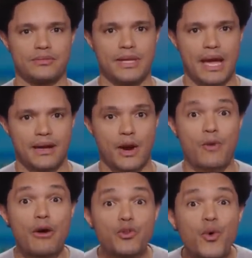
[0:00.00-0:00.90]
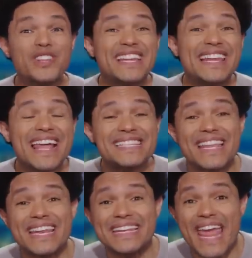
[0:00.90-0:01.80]
Yeah, around the world in less
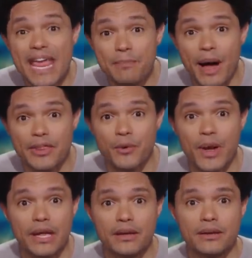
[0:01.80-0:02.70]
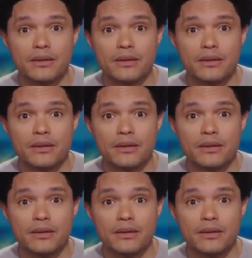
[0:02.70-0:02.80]
than a day, by the way,